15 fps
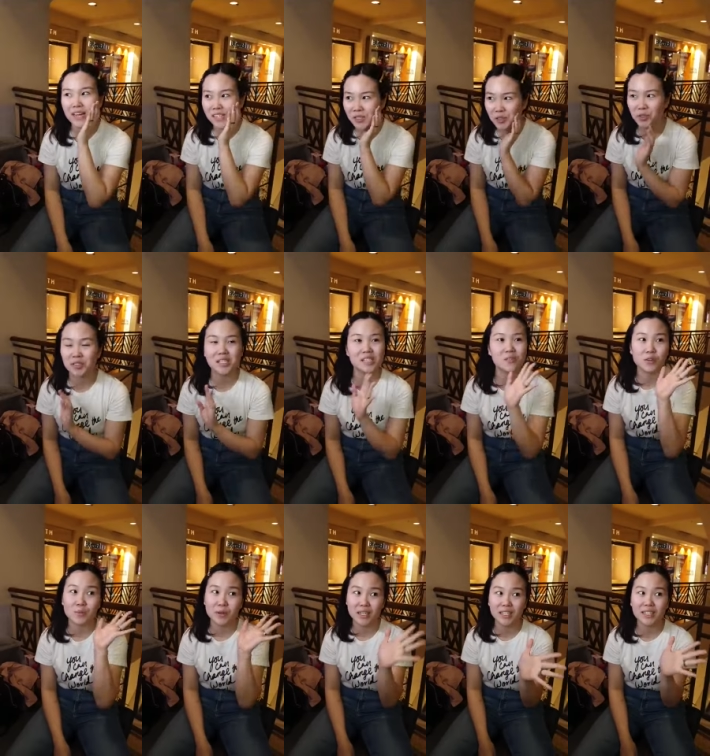As you noticed
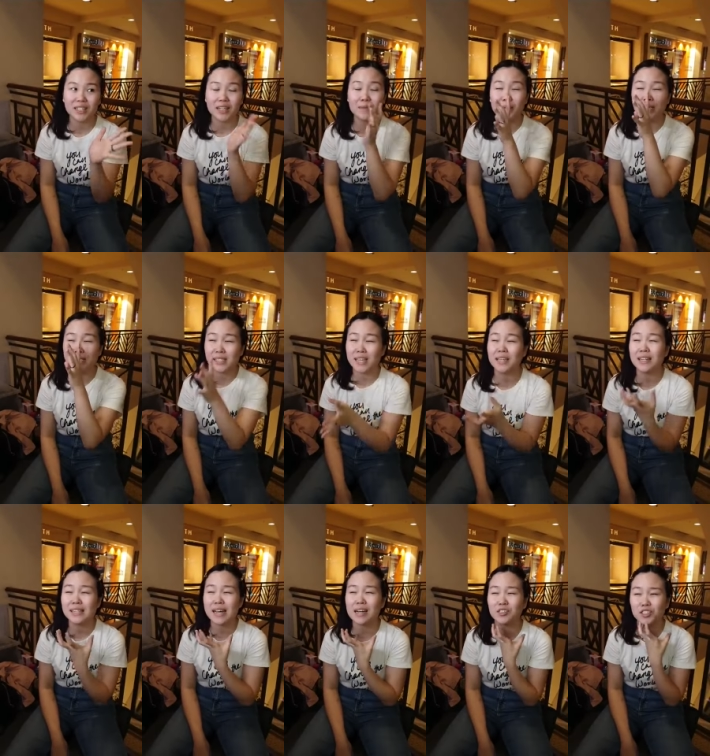from kanina, my skin
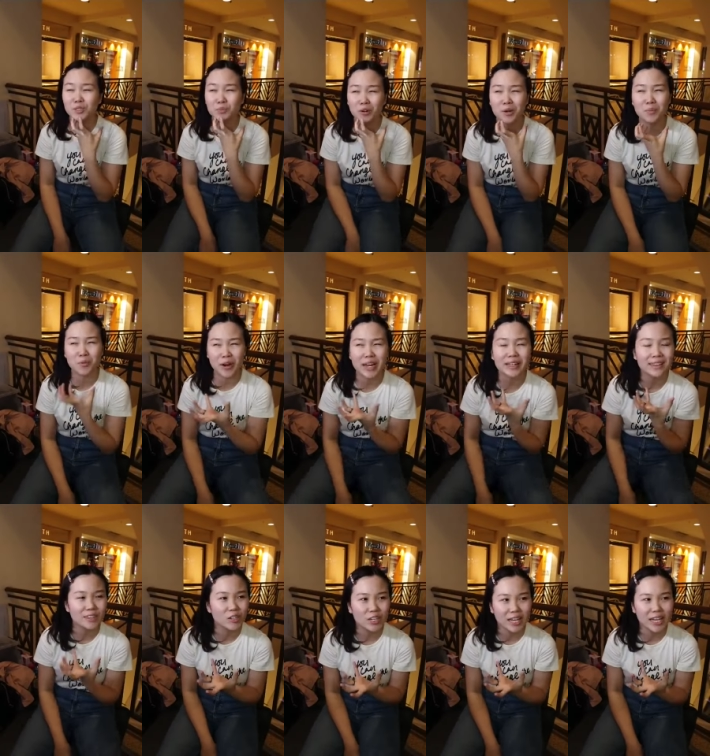is actually more bright
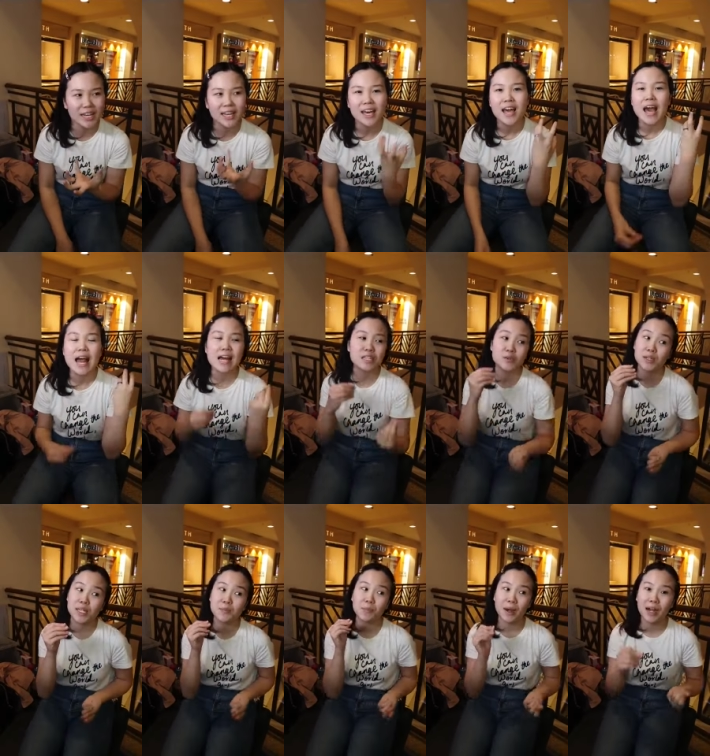looking. That's
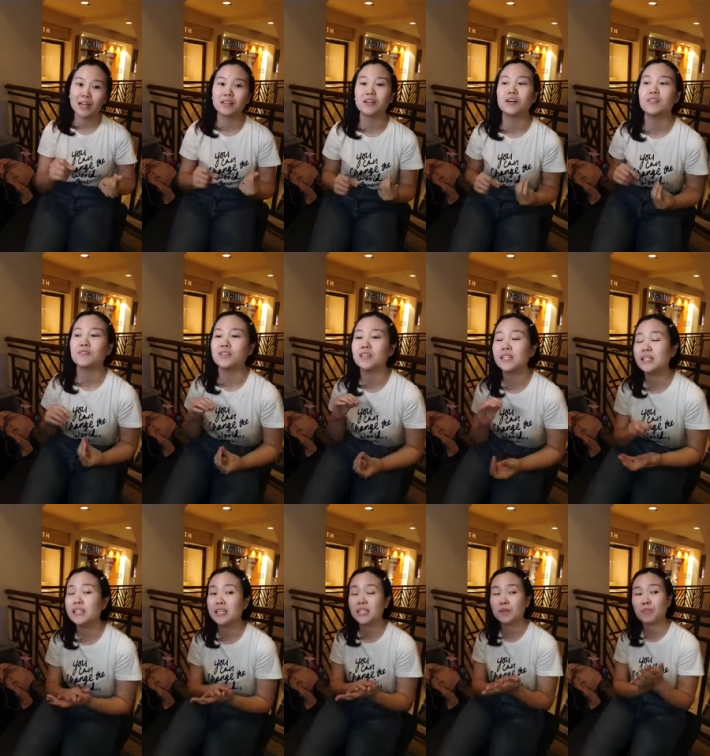really part of the D
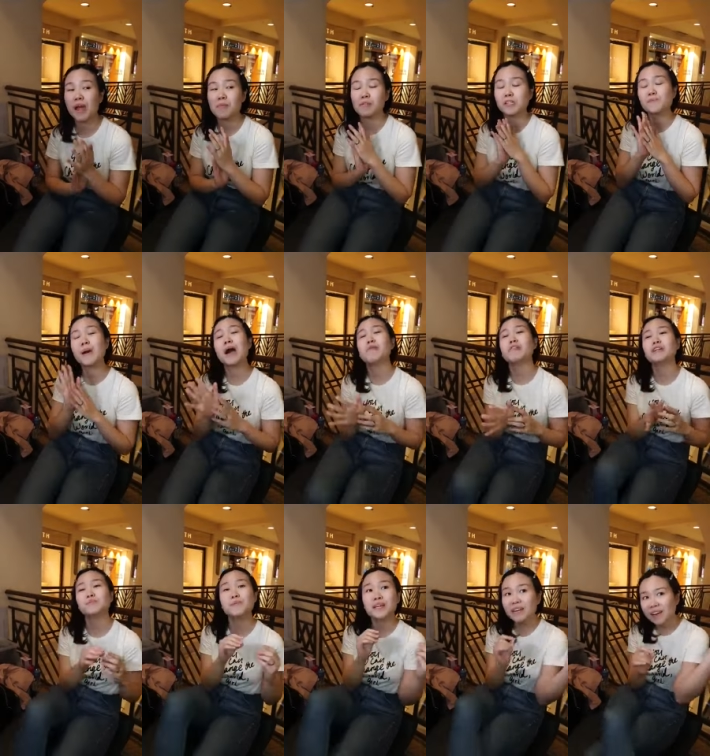D C C primer's
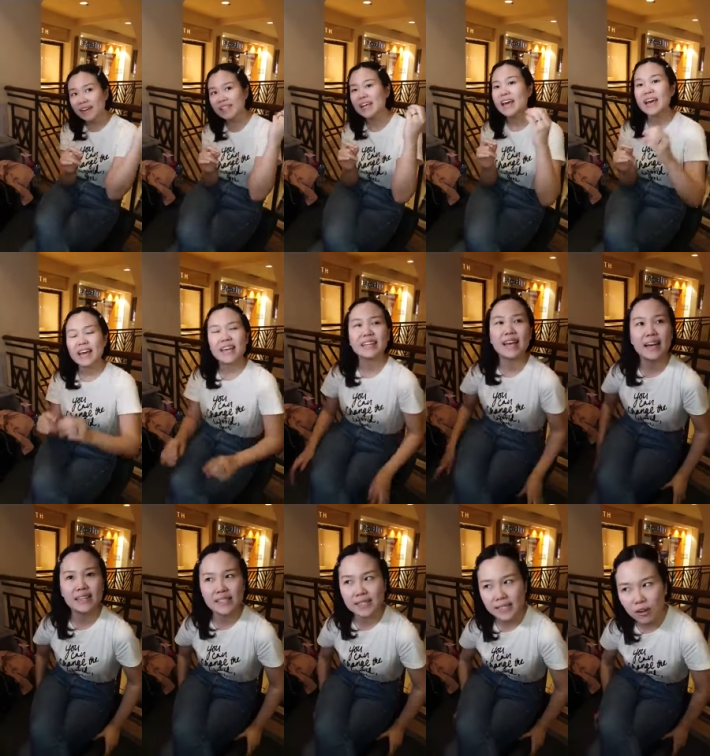powers because it
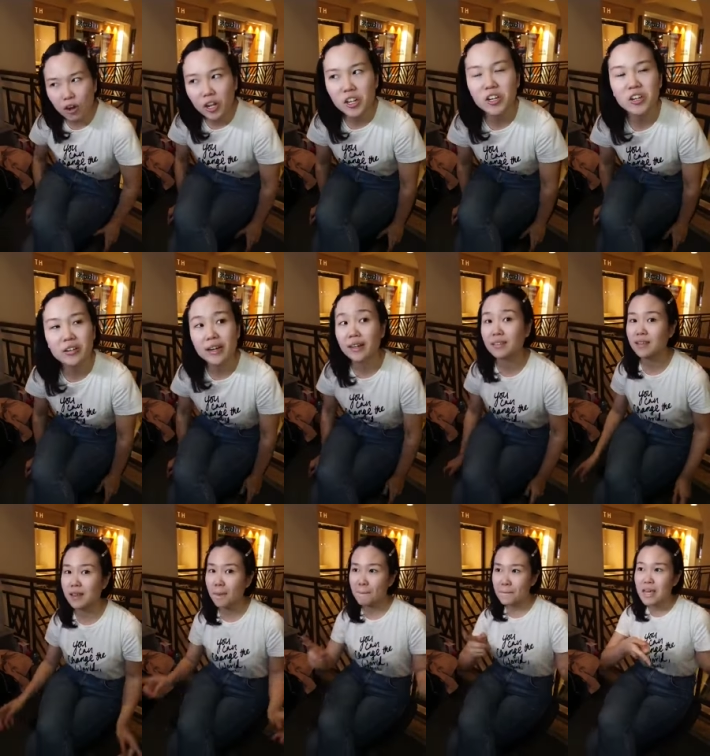has color
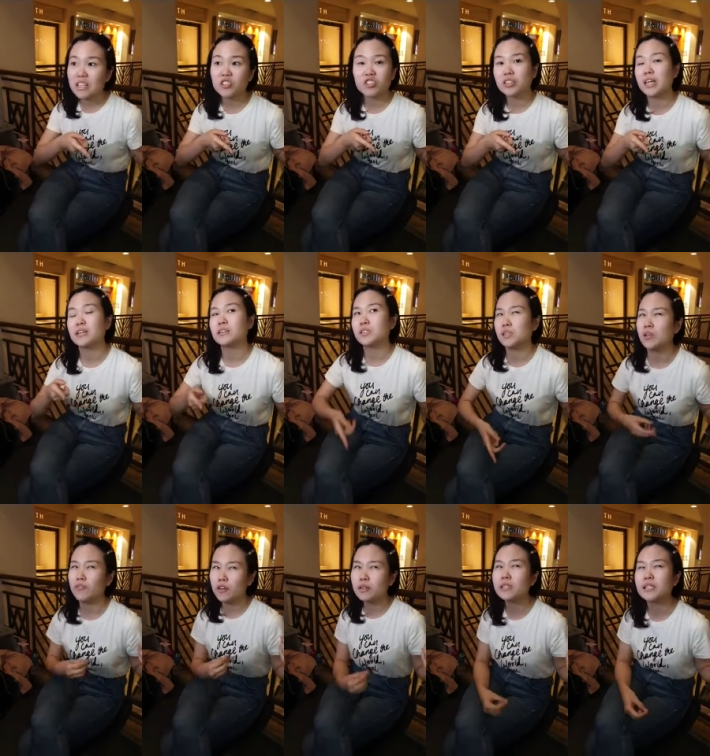correcting peach tints.
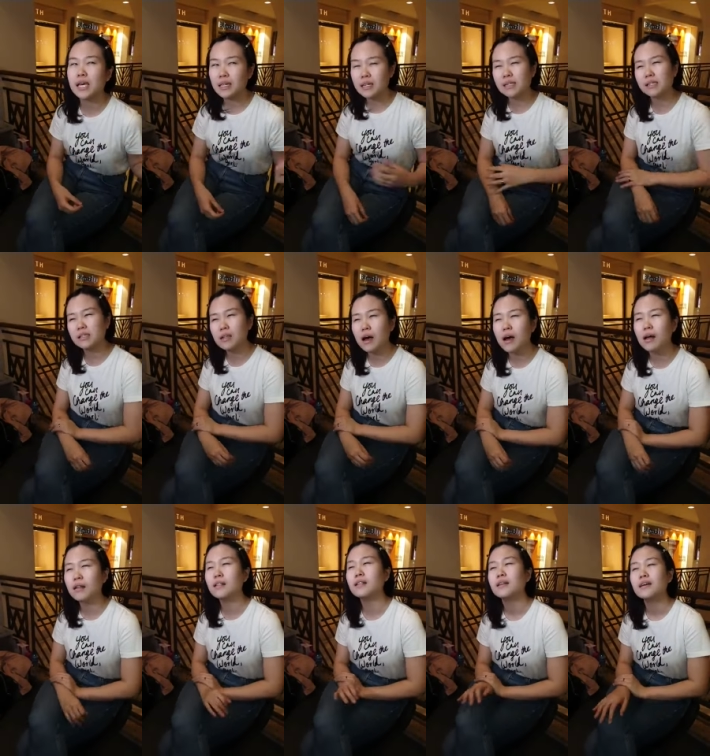If your skin is
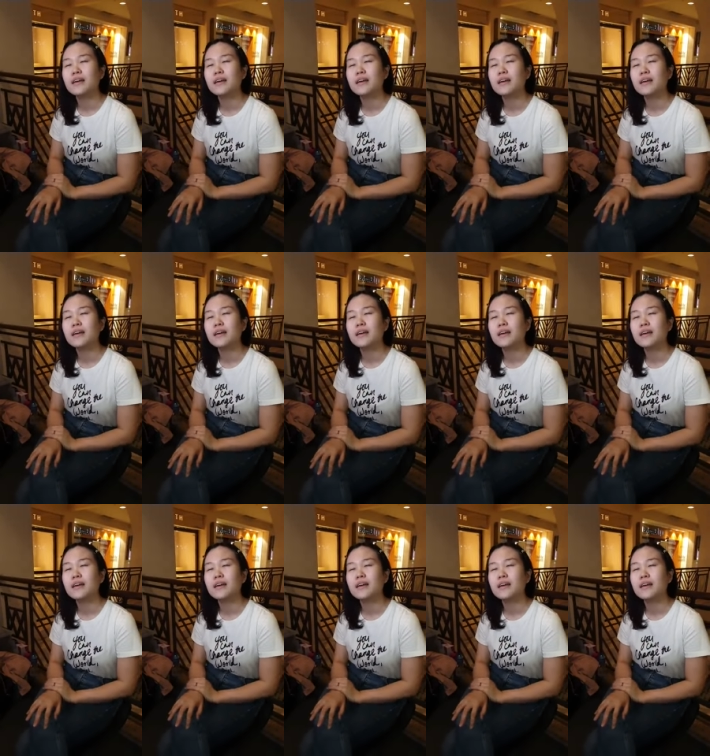dull